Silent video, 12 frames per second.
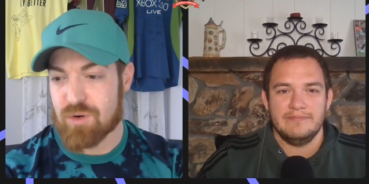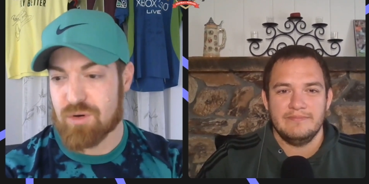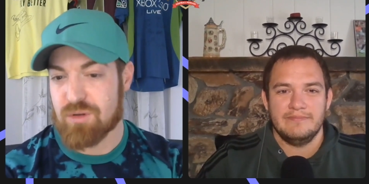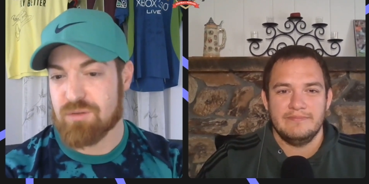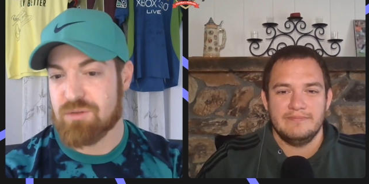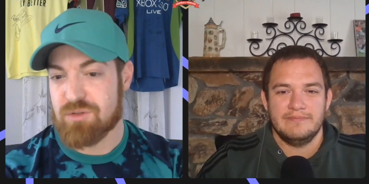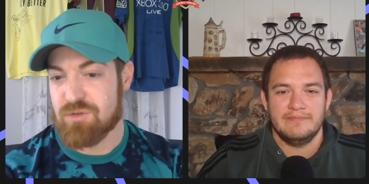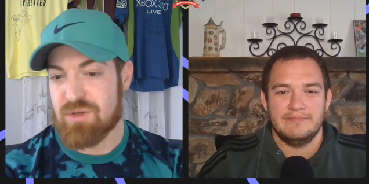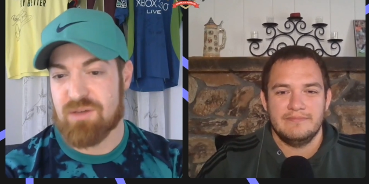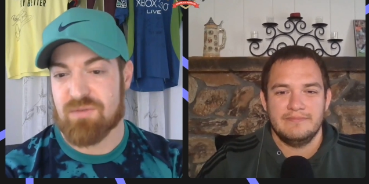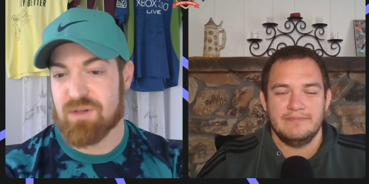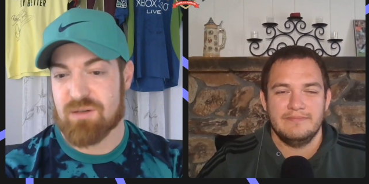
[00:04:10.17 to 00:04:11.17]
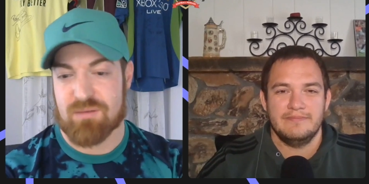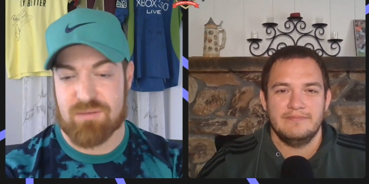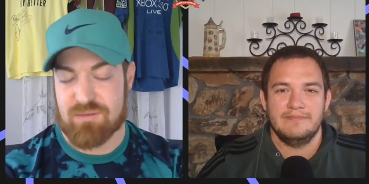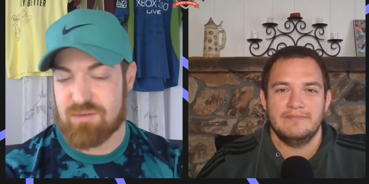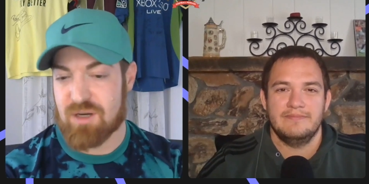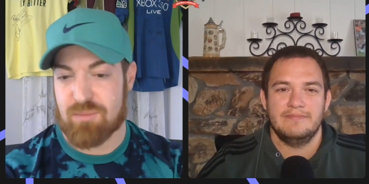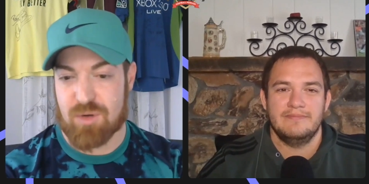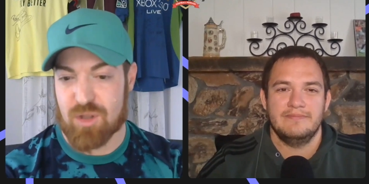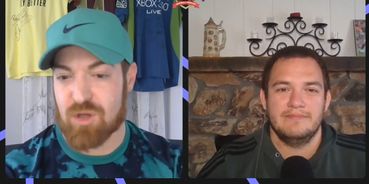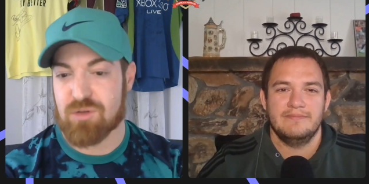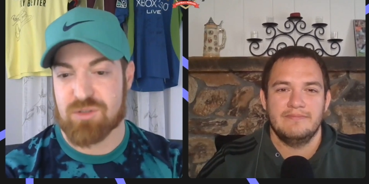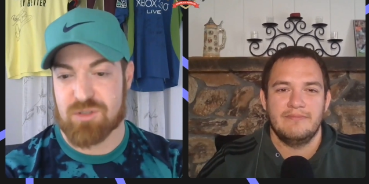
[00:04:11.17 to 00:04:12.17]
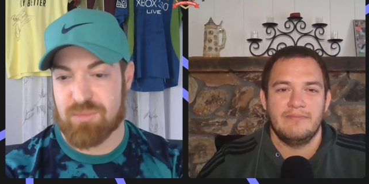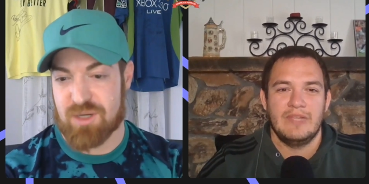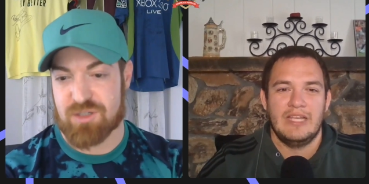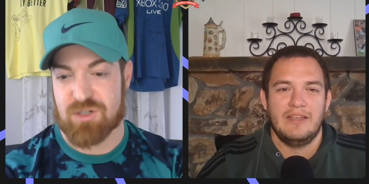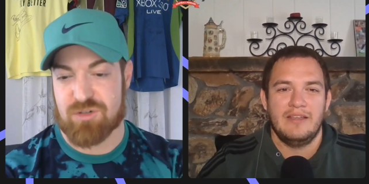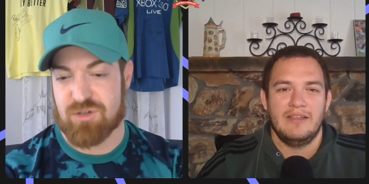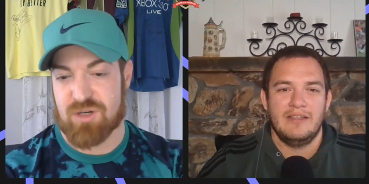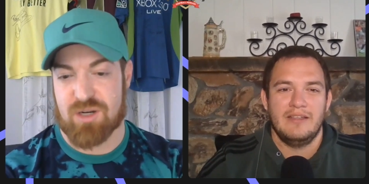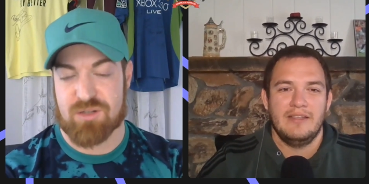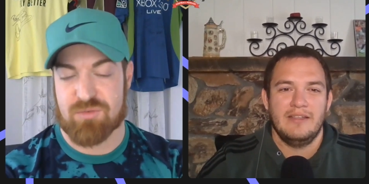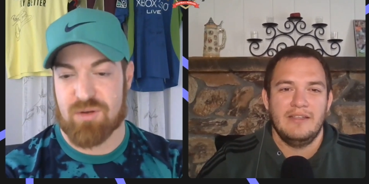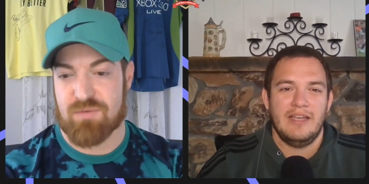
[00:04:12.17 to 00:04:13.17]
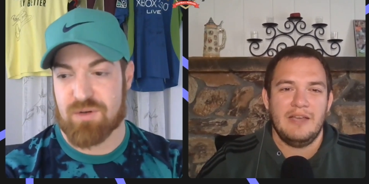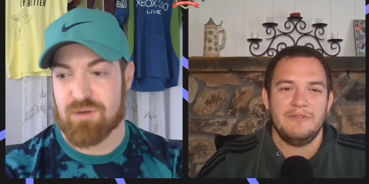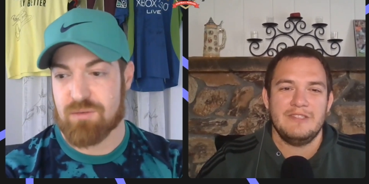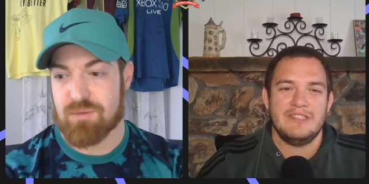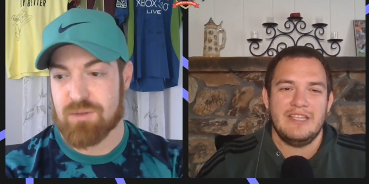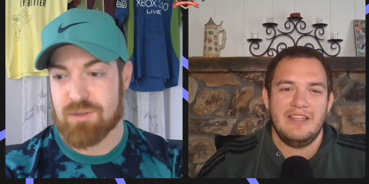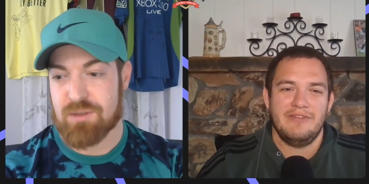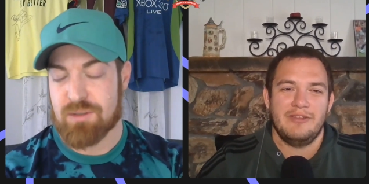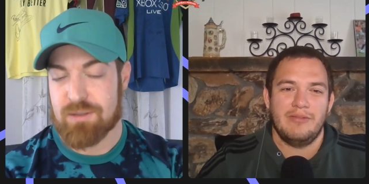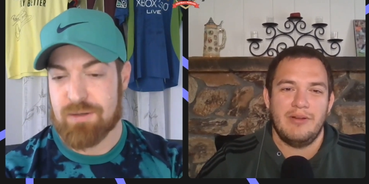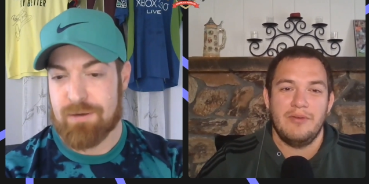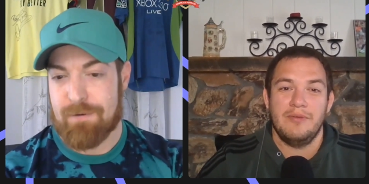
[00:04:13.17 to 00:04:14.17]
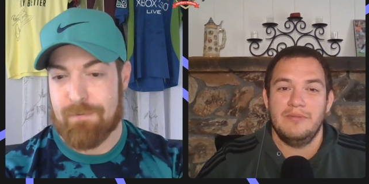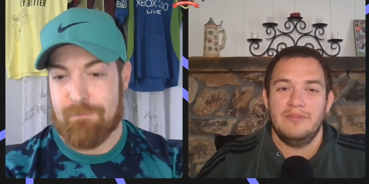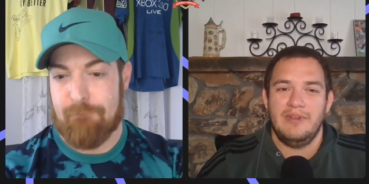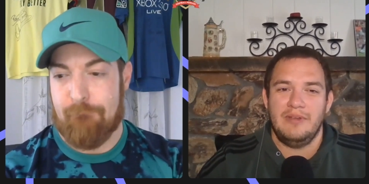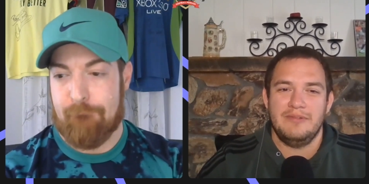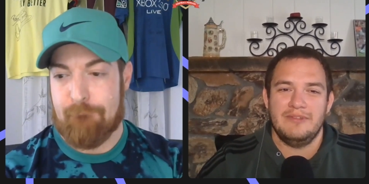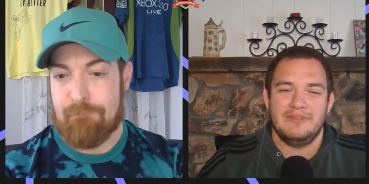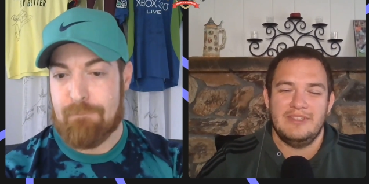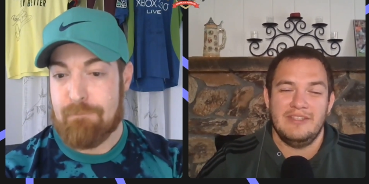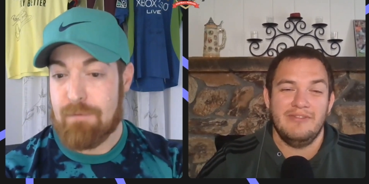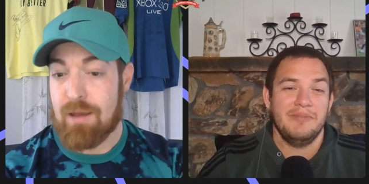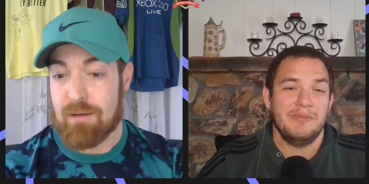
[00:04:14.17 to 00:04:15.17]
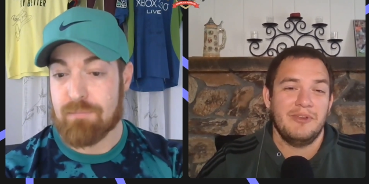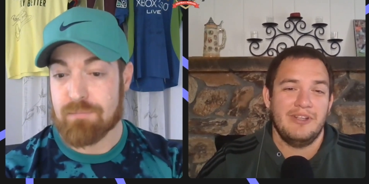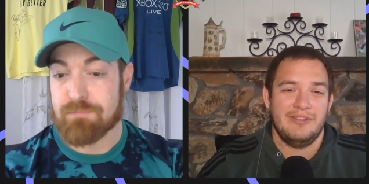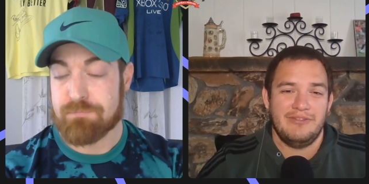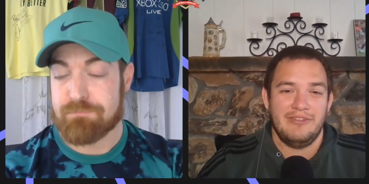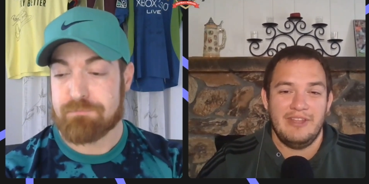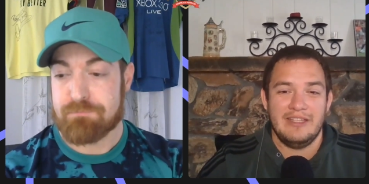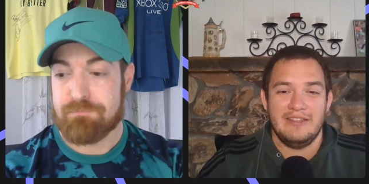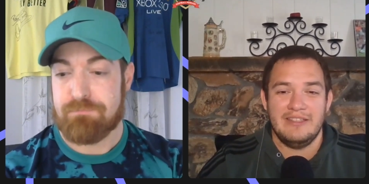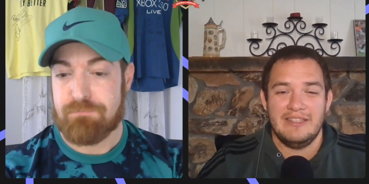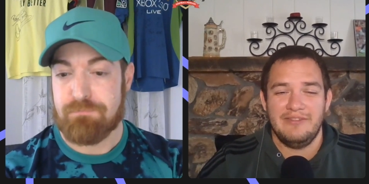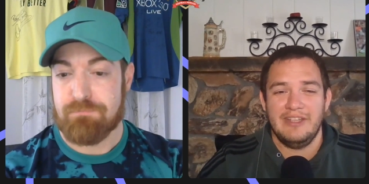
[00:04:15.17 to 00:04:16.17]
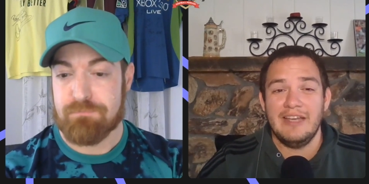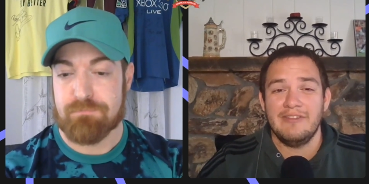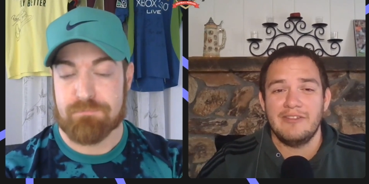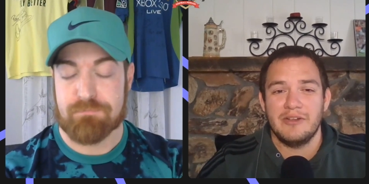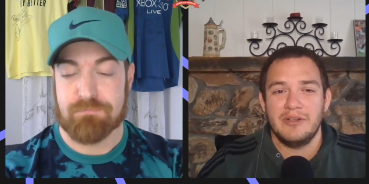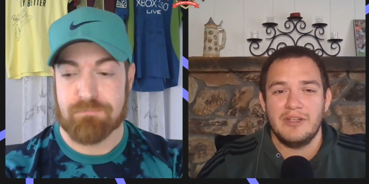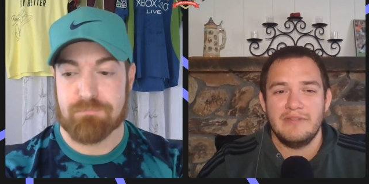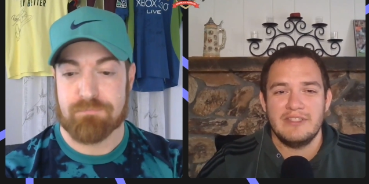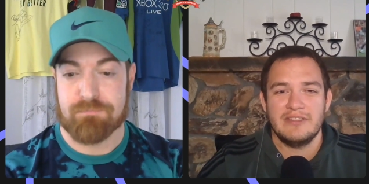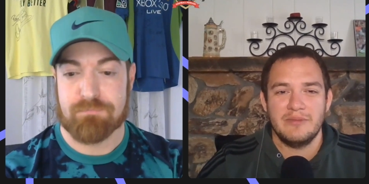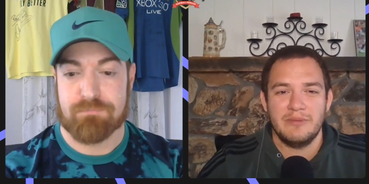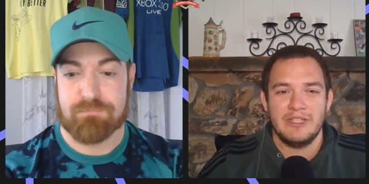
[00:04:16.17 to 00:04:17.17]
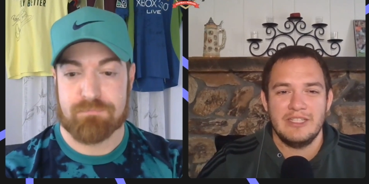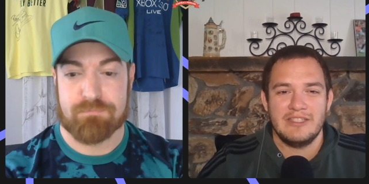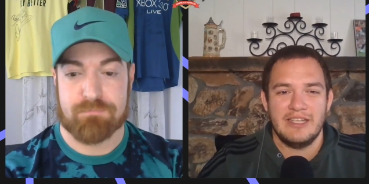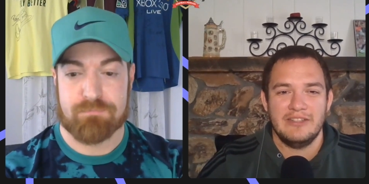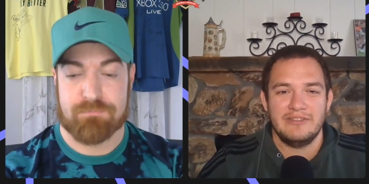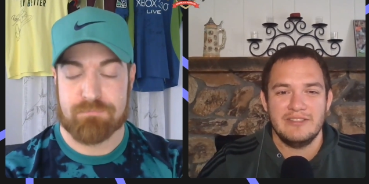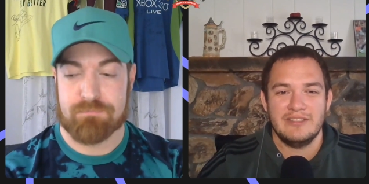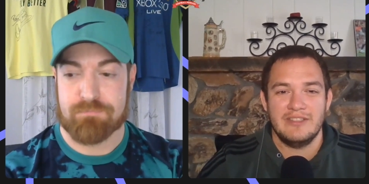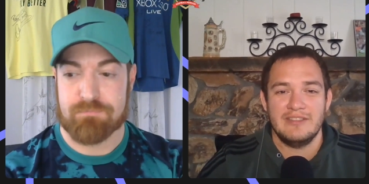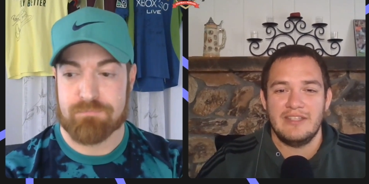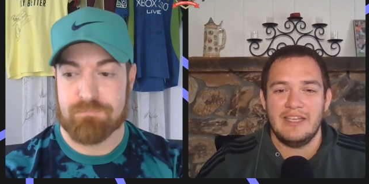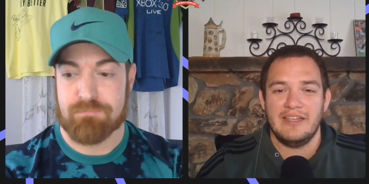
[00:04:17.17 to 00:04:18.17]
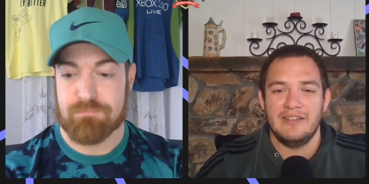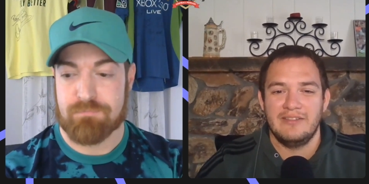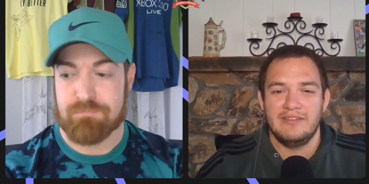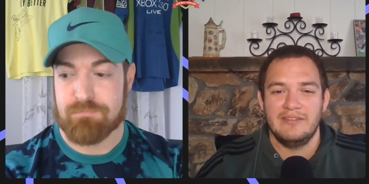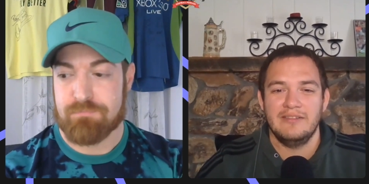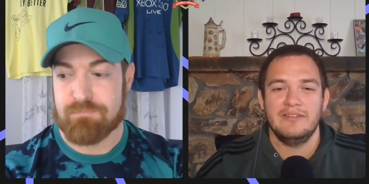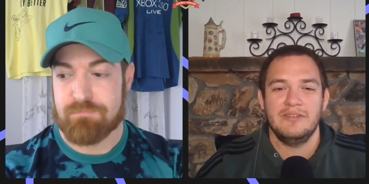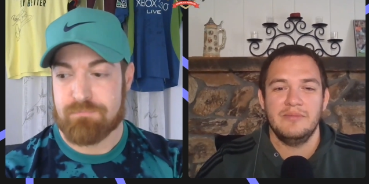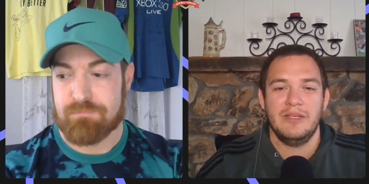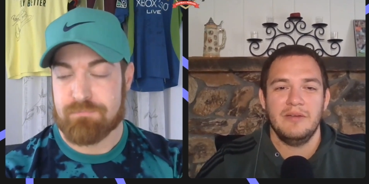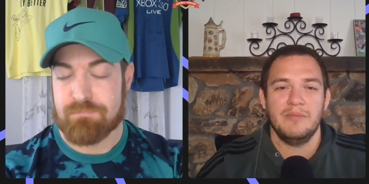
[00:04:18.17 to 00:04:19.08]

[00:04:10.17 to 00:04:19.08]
Speaker 1: in the world to even come close to Manchester United's
Speaker 2: revenue. I will say they've grown. I will give them credit for that. They definitely have grown. Obviously, winning titles does that. You